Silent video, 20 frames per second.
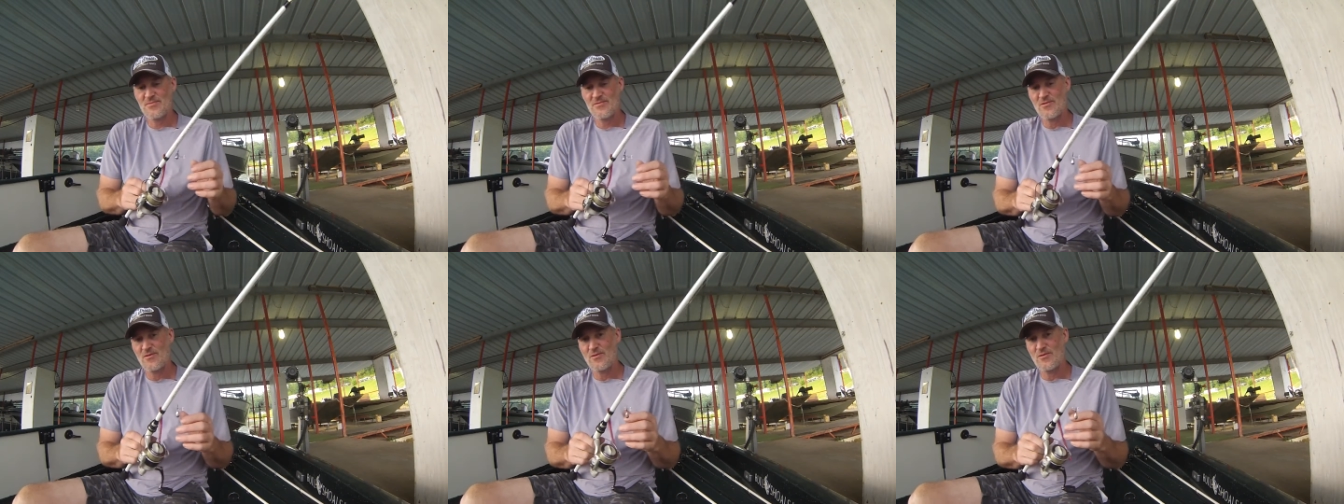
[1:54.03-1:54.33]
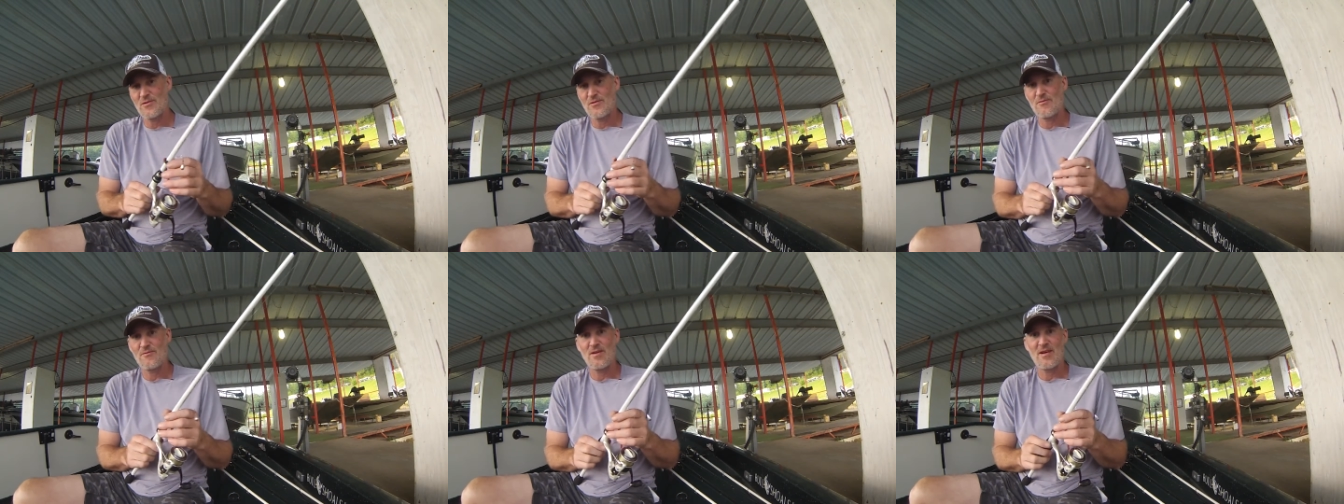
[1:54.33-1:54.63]

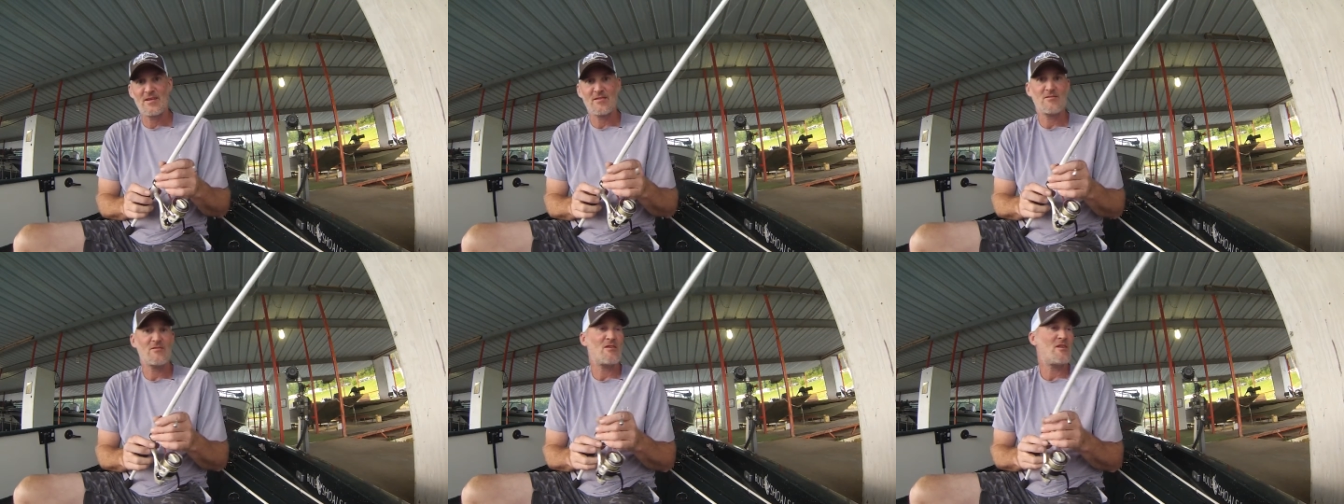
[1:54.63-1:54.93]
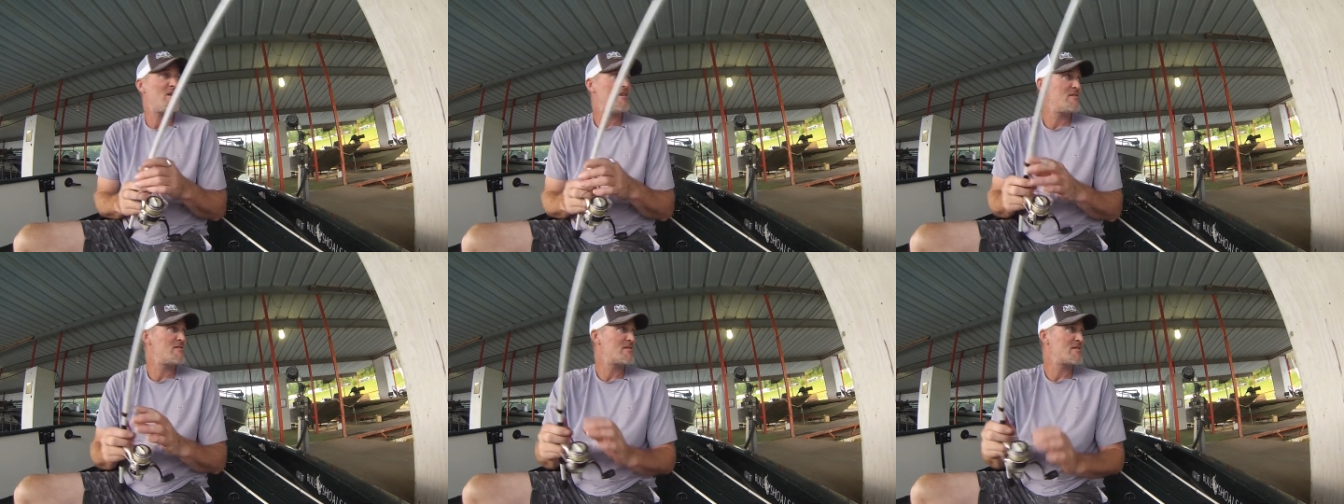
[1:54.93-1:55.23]
throwing a red
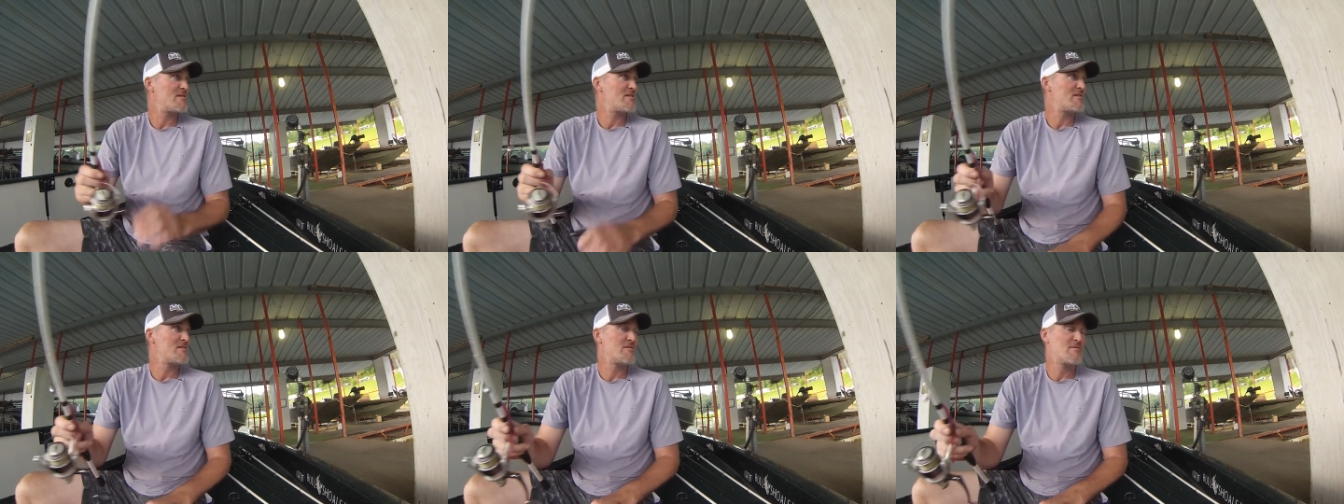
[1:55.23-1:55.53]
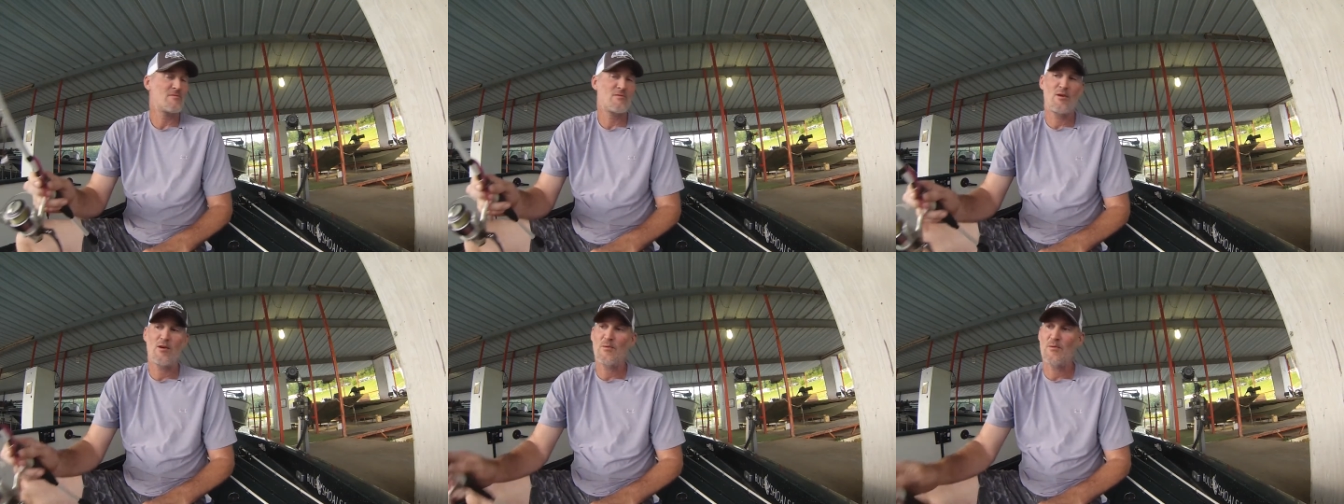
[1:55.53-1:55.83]
crawler,
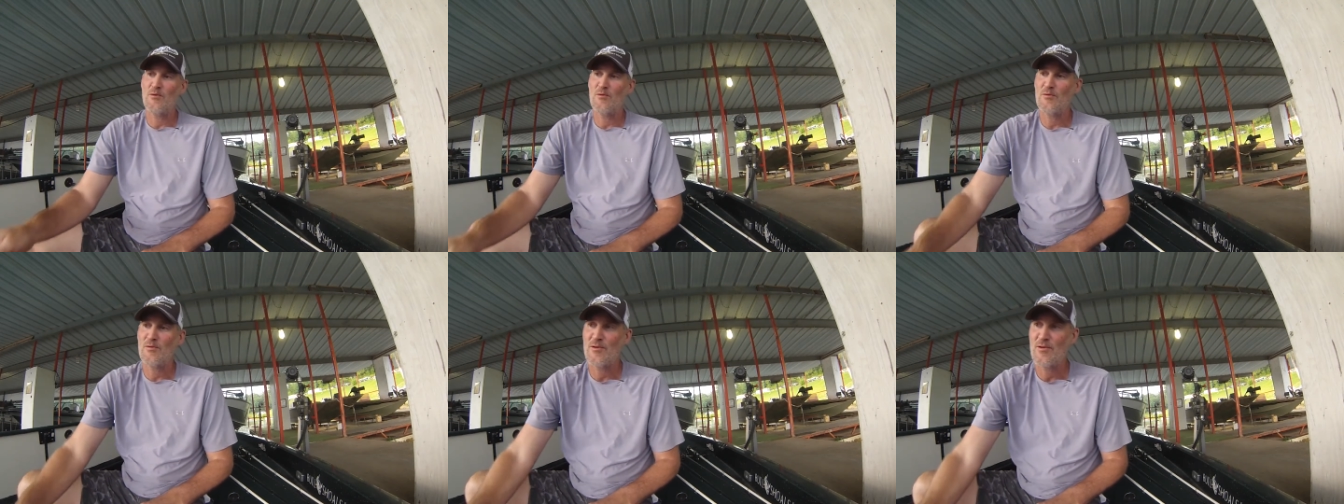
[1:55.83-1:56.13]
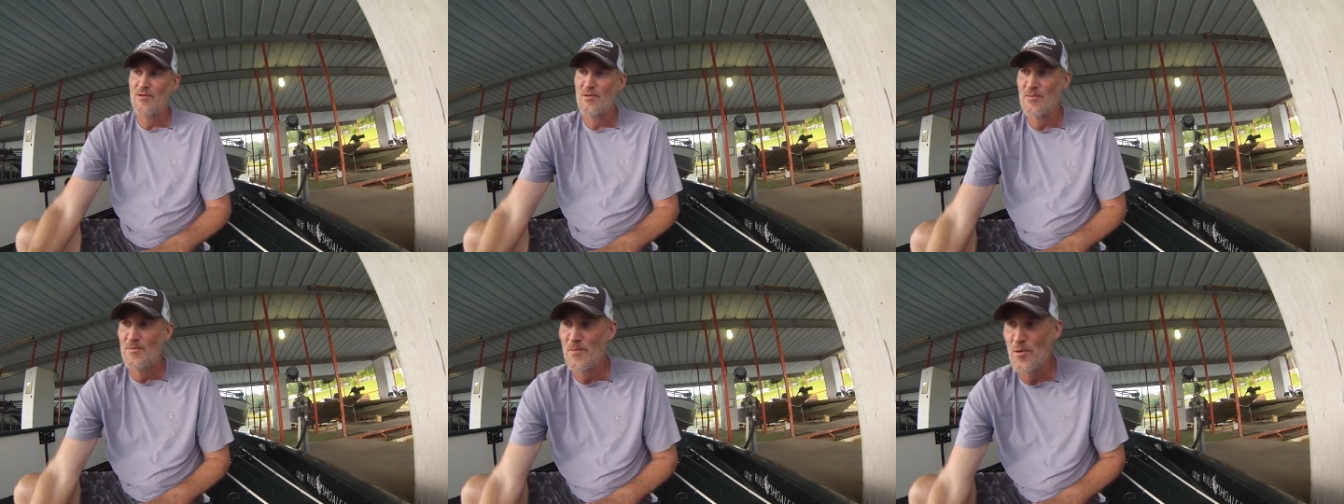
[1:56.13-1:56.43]
rubble
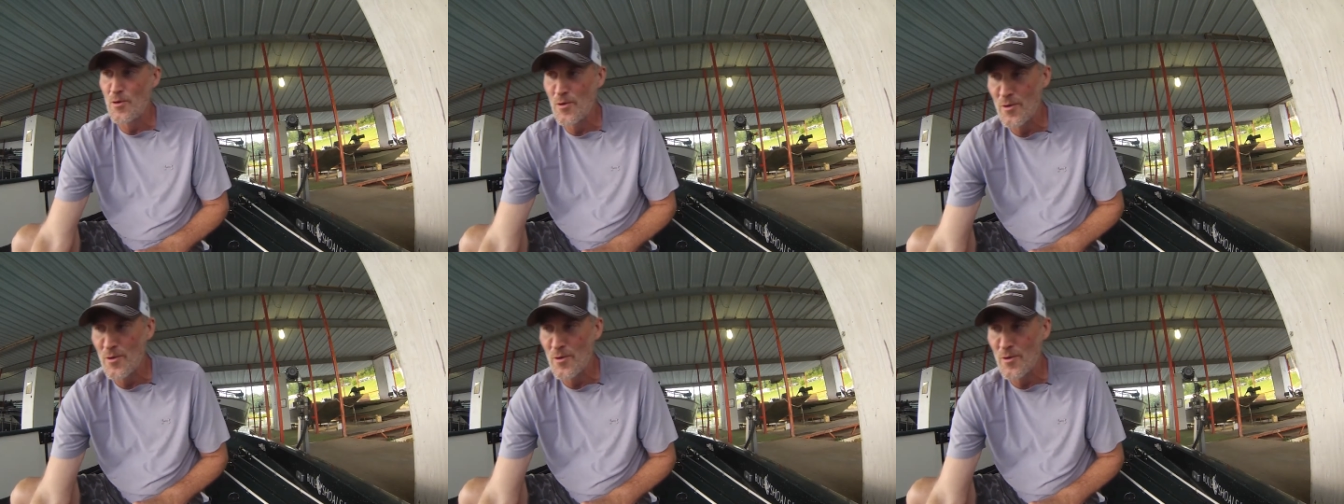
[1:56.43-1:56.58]
worm,